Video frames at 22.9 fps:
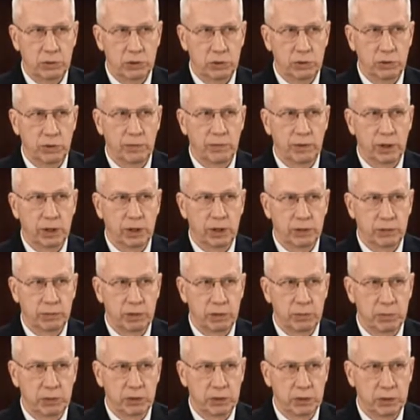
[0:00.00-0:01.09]
2 of our
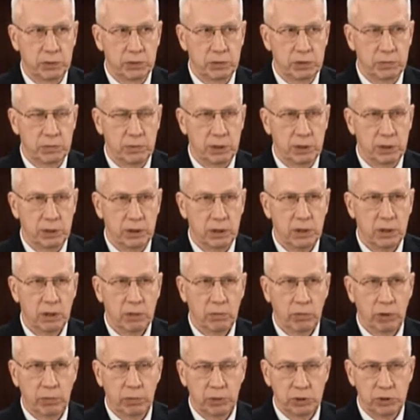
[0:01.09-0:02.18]
3 platoons
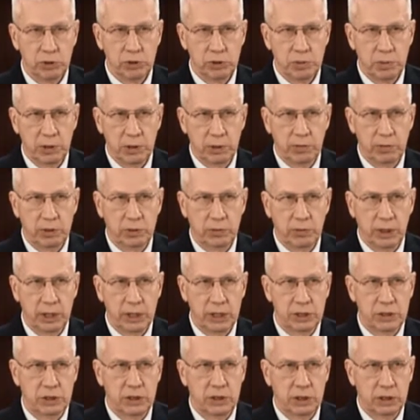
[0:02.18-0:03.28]
one platoon's been over
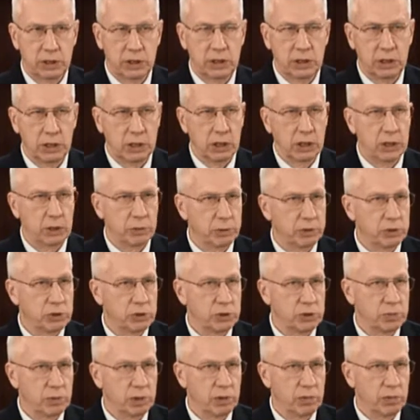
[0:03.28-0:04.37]
twice, the other
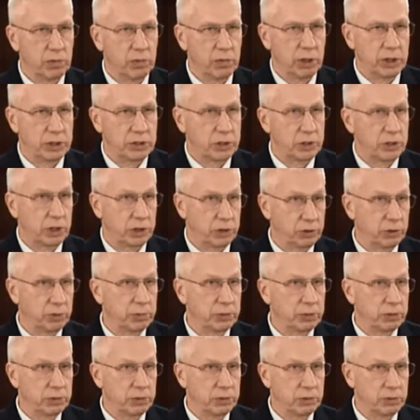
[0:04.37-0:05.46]
platoon's been over once, and the 3rd
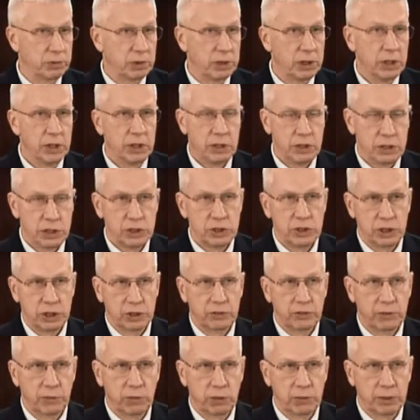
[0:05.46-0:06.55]
platoon is
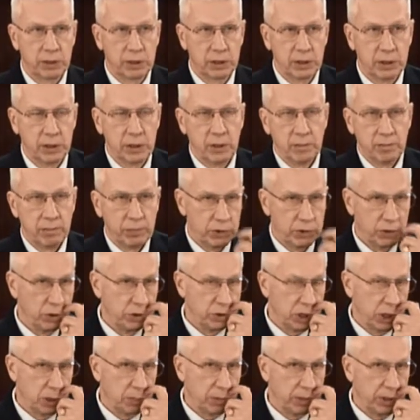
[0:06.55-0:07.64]
just forming.
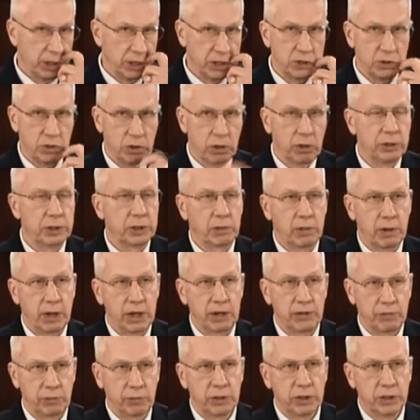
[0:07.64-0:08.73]
Those airplanes are on the
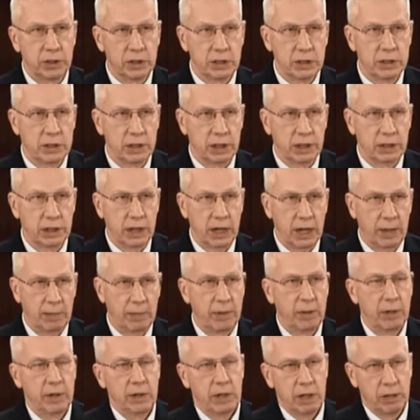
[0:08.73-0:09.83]
ground at Fort Indian Town
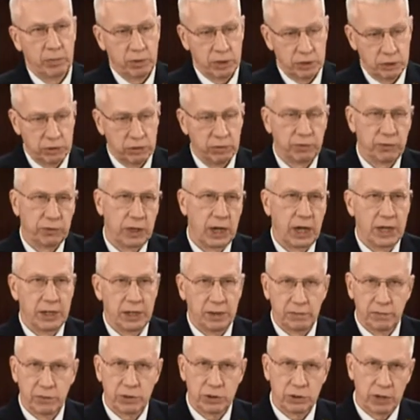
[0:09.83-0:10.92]
Gap, and we too fly
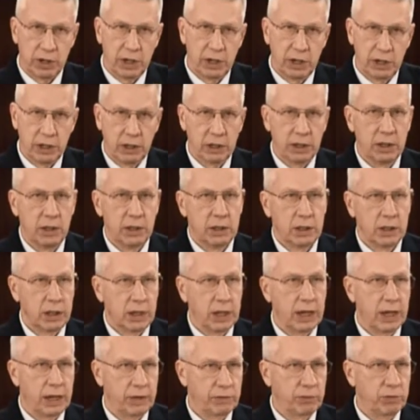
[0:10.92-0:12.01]
them for training
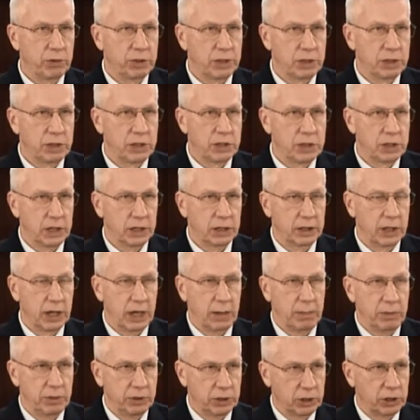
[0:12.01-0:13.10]
at Fort Indian Town
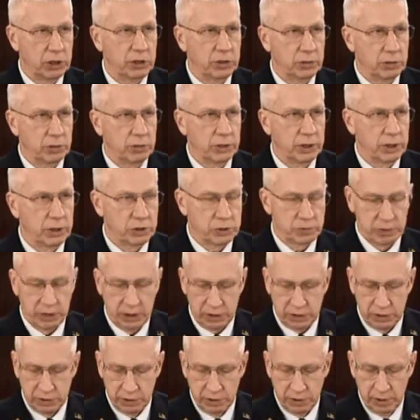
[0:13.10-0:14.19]
Gap in the controlled
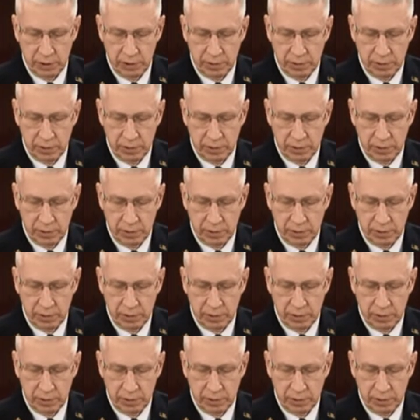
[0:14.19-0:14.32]
airspace.